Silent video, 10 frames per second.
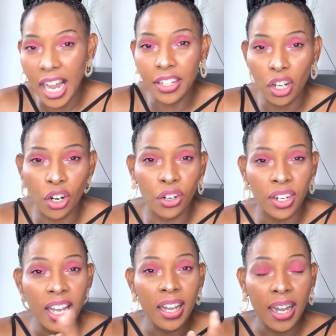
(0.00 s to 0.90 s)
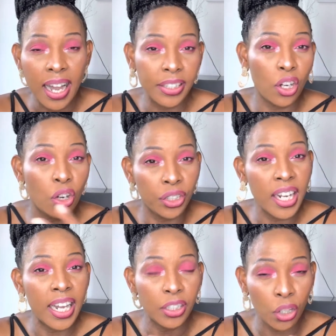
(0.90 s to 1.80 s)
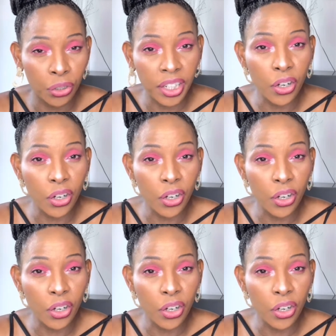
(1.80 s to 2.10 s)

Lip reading: and all and on and on.